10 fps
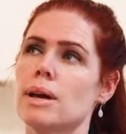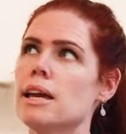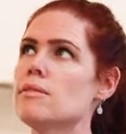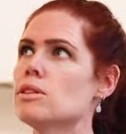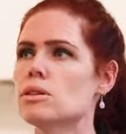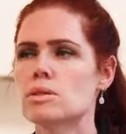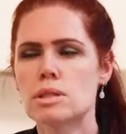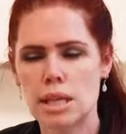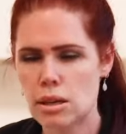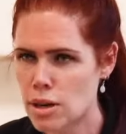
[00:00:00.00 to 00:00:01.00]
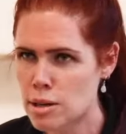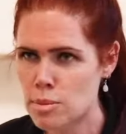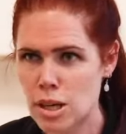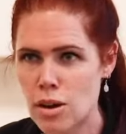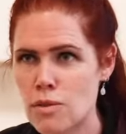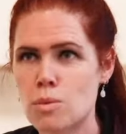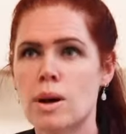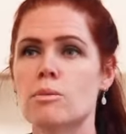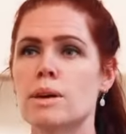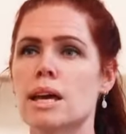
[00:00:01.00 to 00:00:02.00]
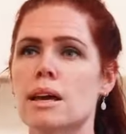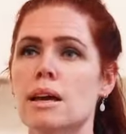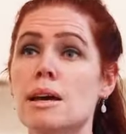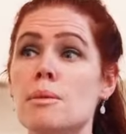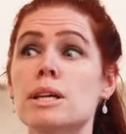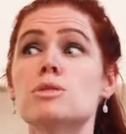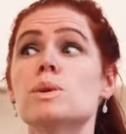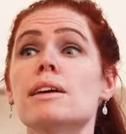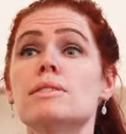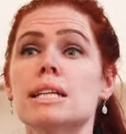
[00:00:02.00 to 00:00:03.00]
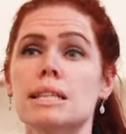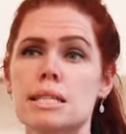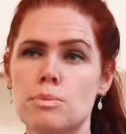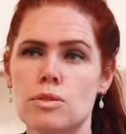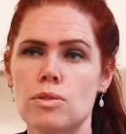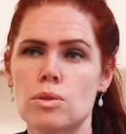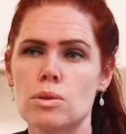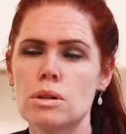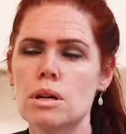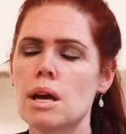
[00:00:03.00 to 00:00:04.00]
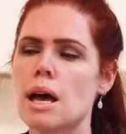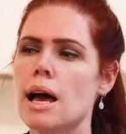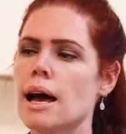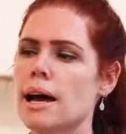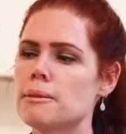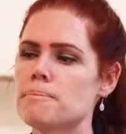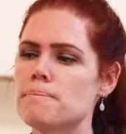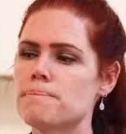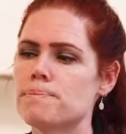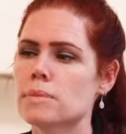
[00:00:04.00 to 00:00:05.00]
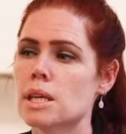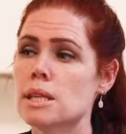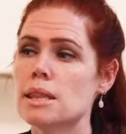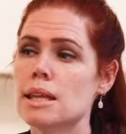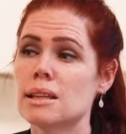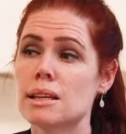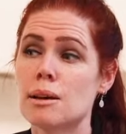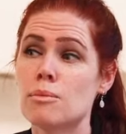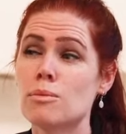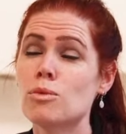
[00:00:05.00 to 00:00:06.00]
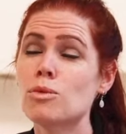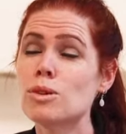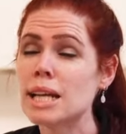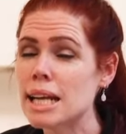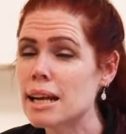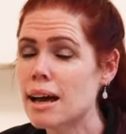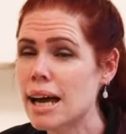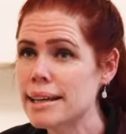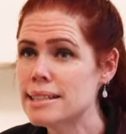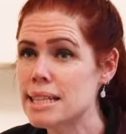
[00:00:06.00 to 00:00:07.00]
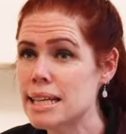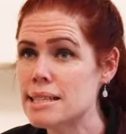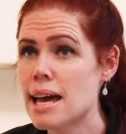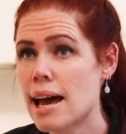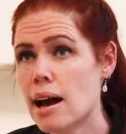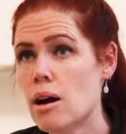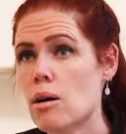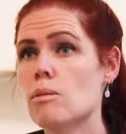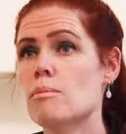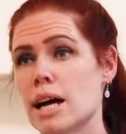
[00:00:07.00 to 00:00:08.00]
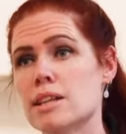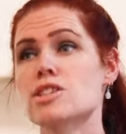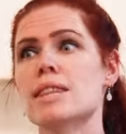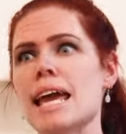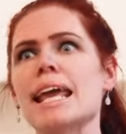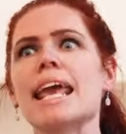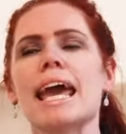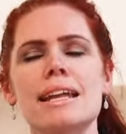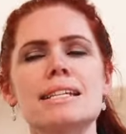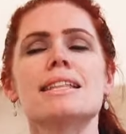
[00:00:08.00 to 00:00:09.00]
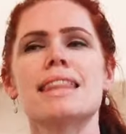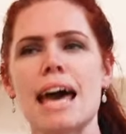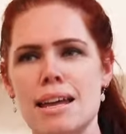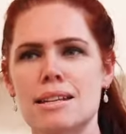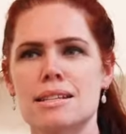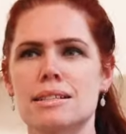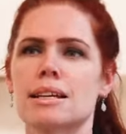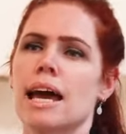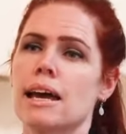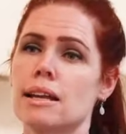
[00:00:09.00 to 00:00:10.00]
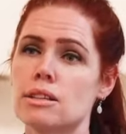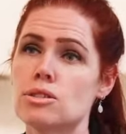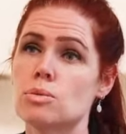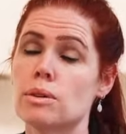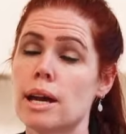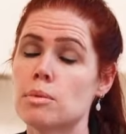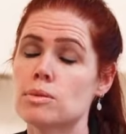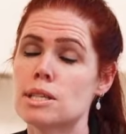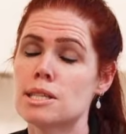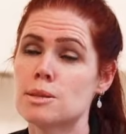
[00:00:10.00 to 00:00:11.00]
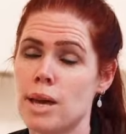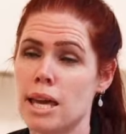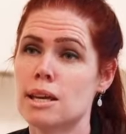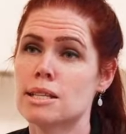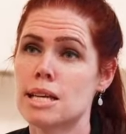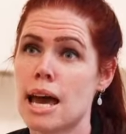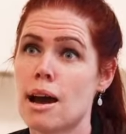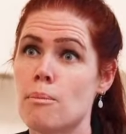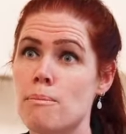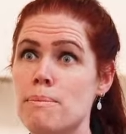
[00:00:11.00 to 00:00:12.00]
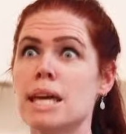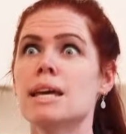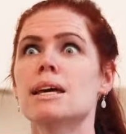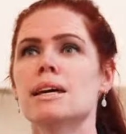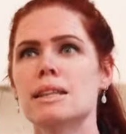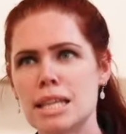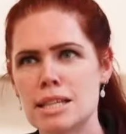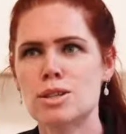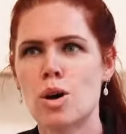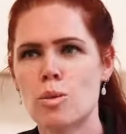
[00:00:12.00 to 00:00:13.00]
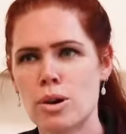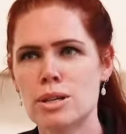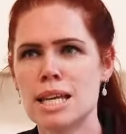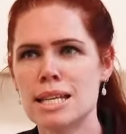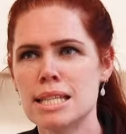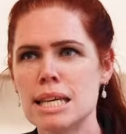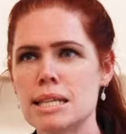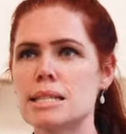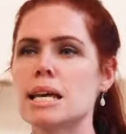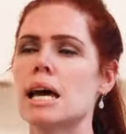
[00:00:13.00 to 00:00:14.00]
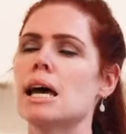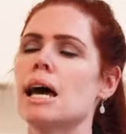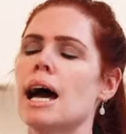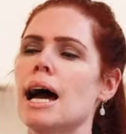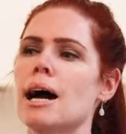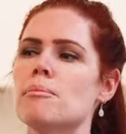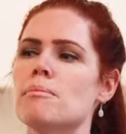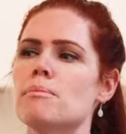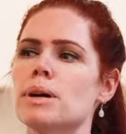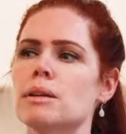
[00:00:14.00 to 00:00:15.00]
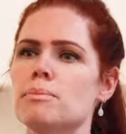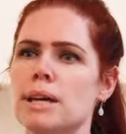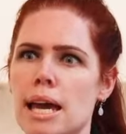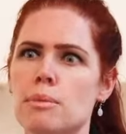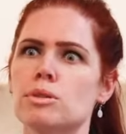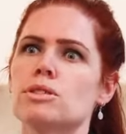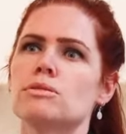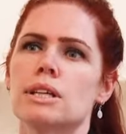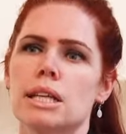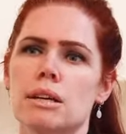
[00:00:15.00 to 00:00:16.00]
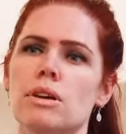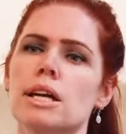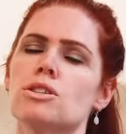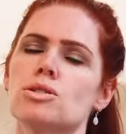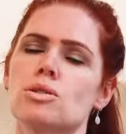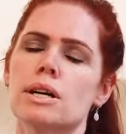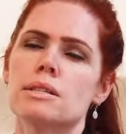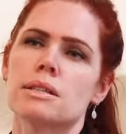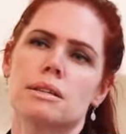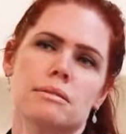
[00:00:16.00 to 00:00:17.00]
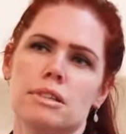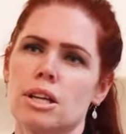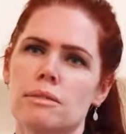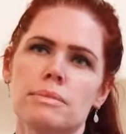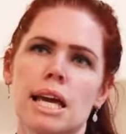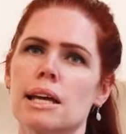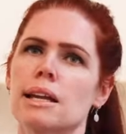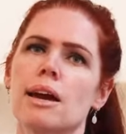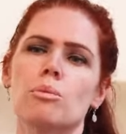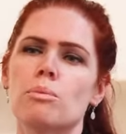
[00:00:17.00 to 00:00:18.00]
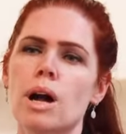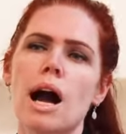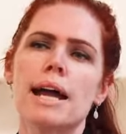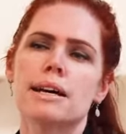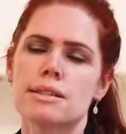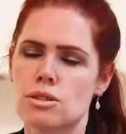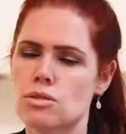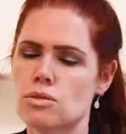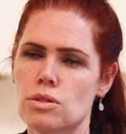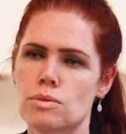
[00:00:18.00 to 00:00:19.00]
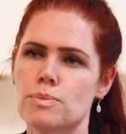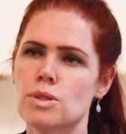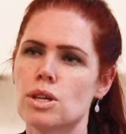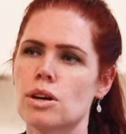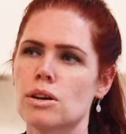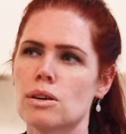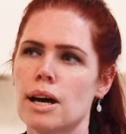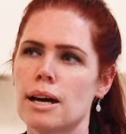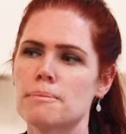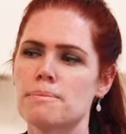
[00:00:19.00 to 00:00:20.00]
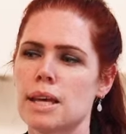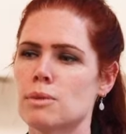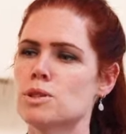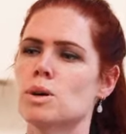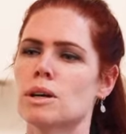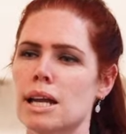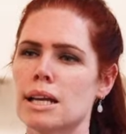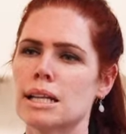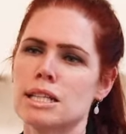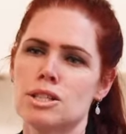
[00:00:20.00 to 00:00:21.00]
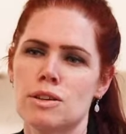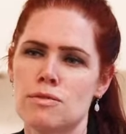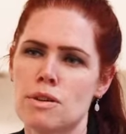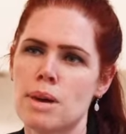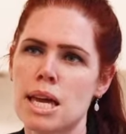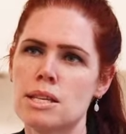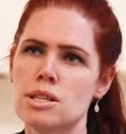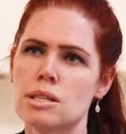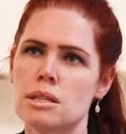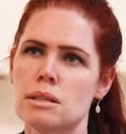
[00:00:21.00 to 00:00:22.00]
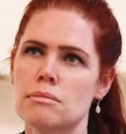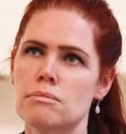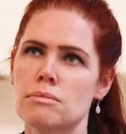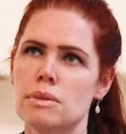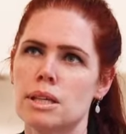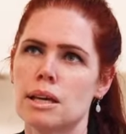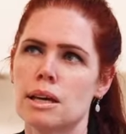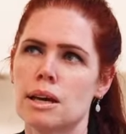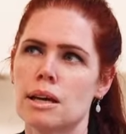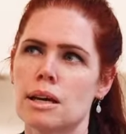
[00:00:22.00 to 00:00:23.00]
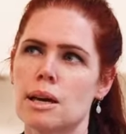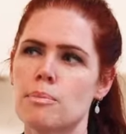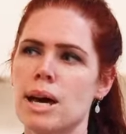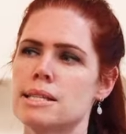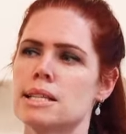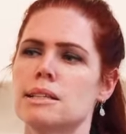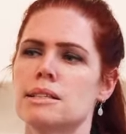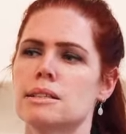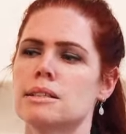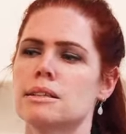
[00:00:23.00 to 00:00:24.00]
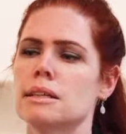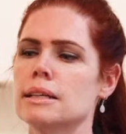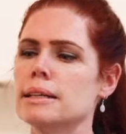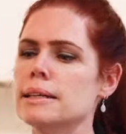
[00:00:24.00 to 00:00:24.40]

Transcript: even though it was incredibly overwhelming because we'd never done this before. The thing that I really liked is how much they get that and were able to speak to how big this whole process is. But be able to really reassure us that, you know, they can help guide us through. So that was what kind of clinched it for me, just the capacity to